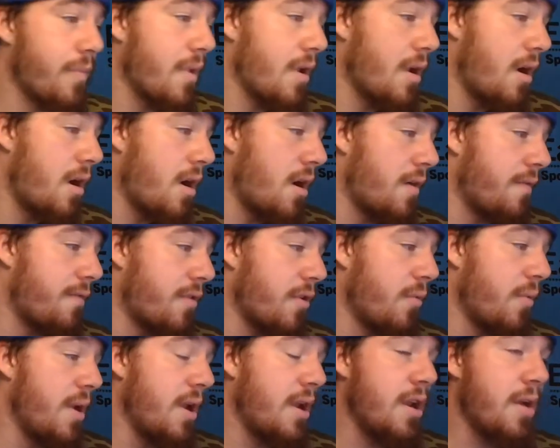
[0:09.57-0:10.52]

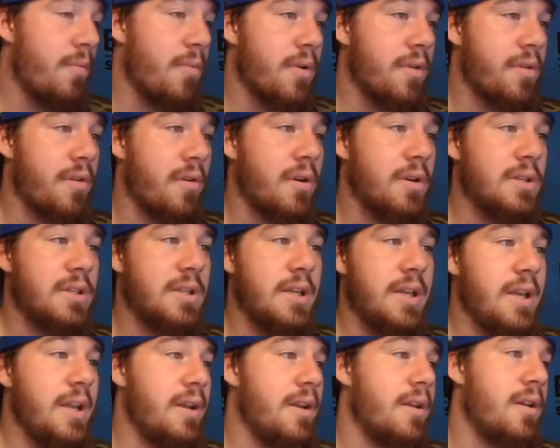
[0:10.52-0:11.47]
for week number
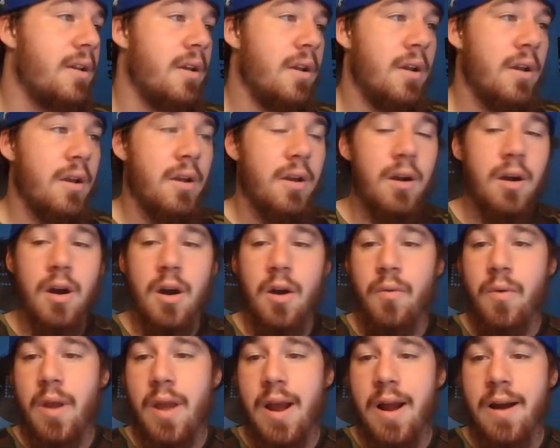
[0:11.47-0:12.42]
13.
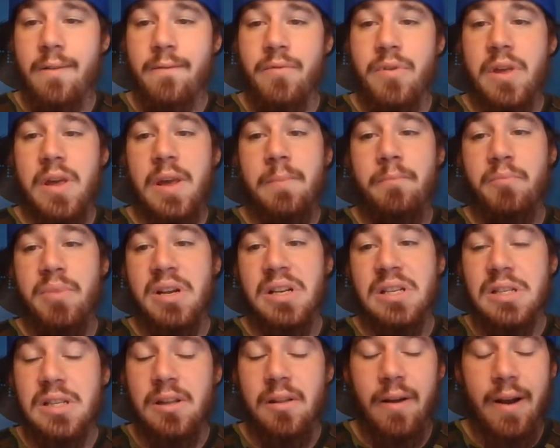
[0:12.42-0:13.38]
We have the
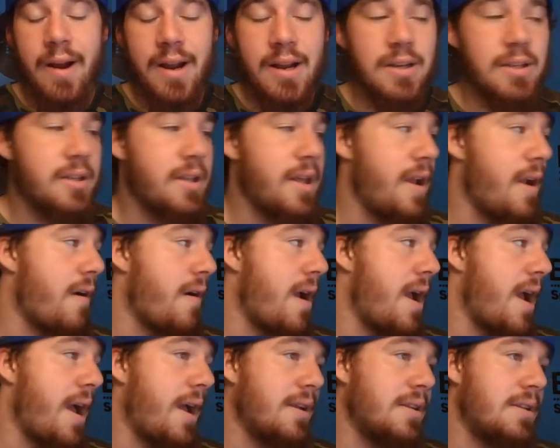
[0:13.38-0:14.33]
BC Lions. They are
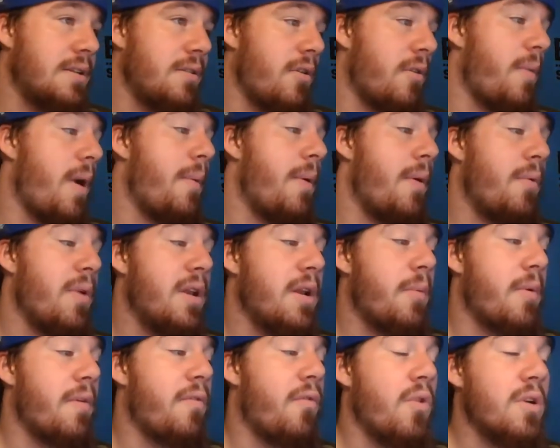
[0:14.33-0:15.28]
at, or my bad, week
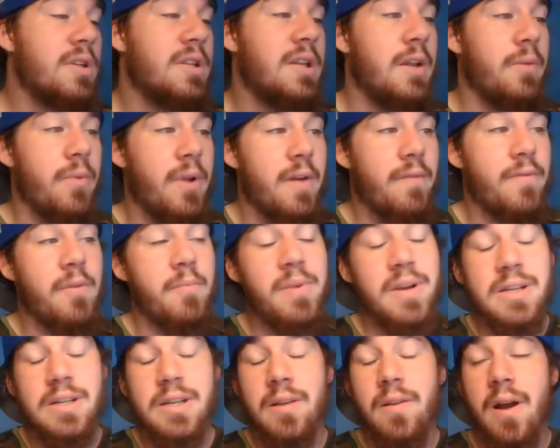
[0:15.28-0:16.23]
number 14. We have the
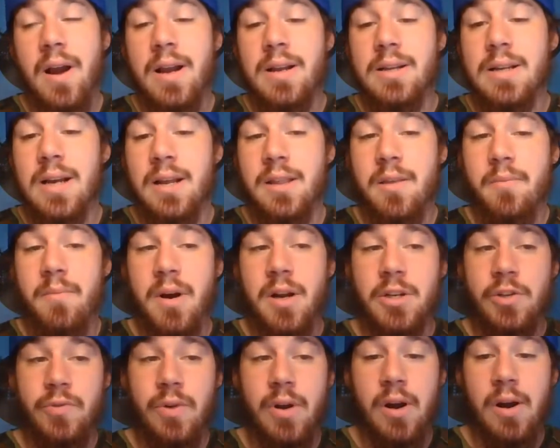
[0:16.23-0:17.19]
BC Lions at the
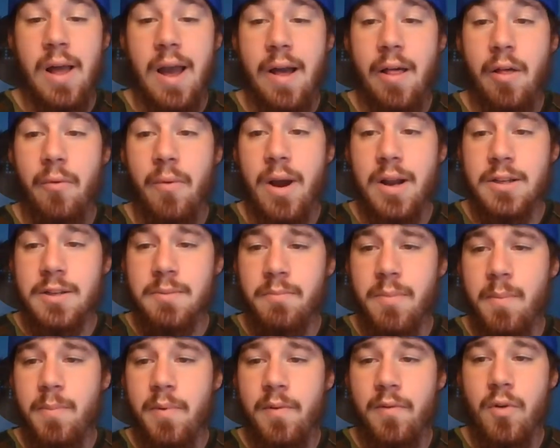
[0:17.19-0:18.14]
Montreal Alouettes.
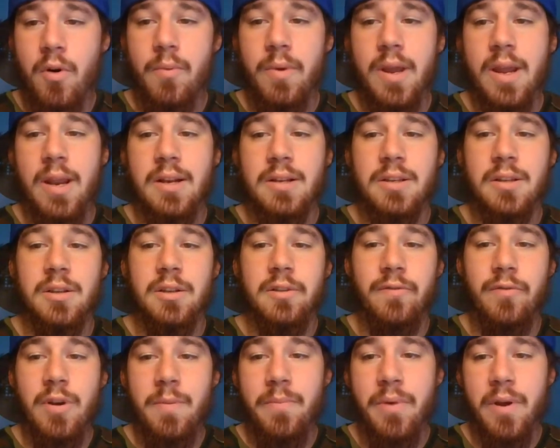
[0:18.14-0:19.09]
But before we get into this
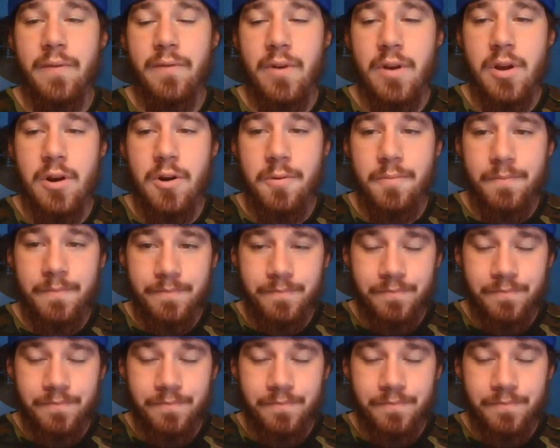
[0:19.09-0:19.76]
free pick video,